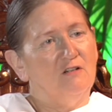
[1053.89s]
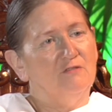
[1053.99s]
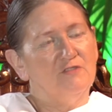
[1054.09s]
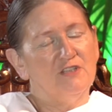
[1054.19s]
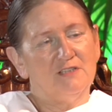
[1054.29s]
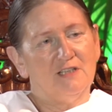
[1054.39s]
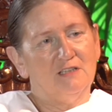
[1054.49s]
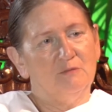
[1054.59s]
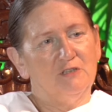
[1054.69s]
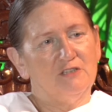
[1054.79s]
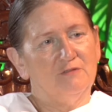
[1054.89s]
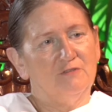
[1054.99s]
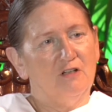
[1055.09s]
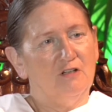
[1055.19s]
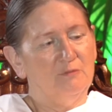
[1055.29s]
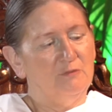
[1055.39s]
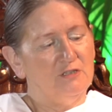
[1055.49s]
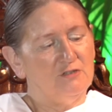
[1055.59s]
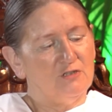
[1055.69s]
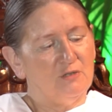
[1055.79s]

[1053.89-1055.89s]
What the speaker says: of the settlement of karma to